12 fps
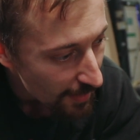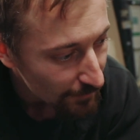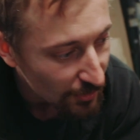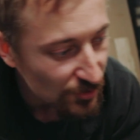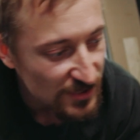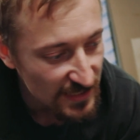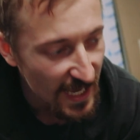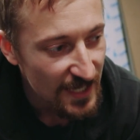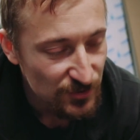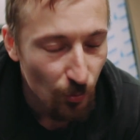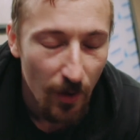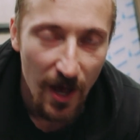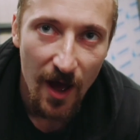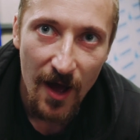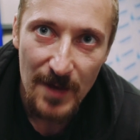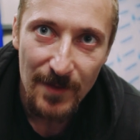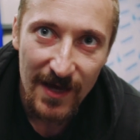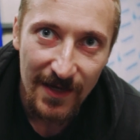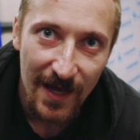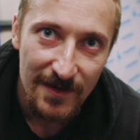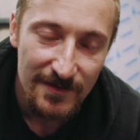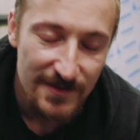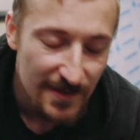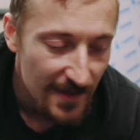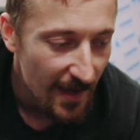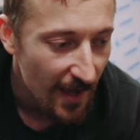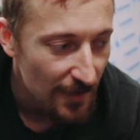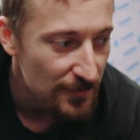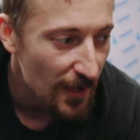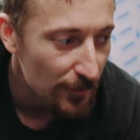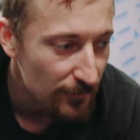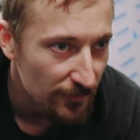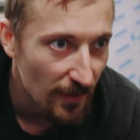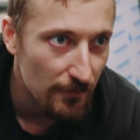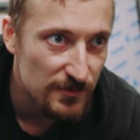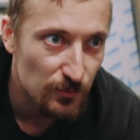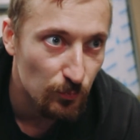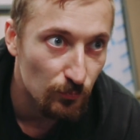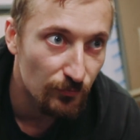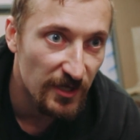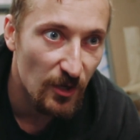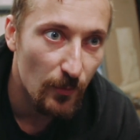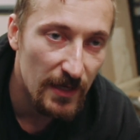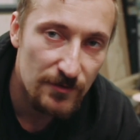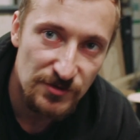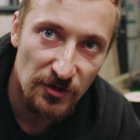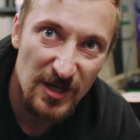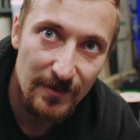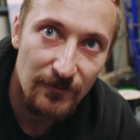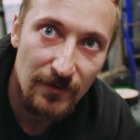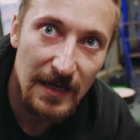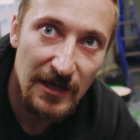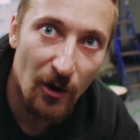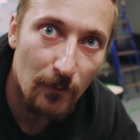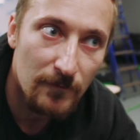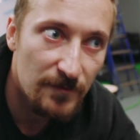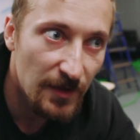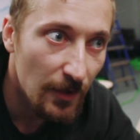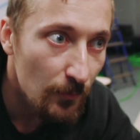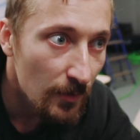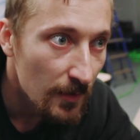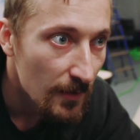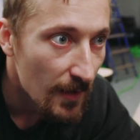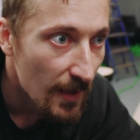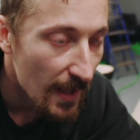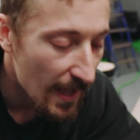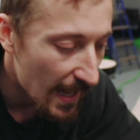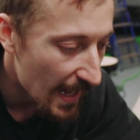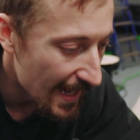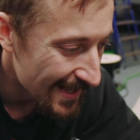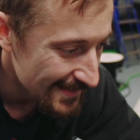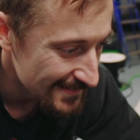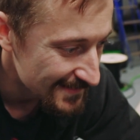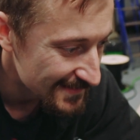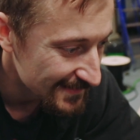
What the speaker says: because it has quite a high back end, I know that those rear wheels are going to be really on view, and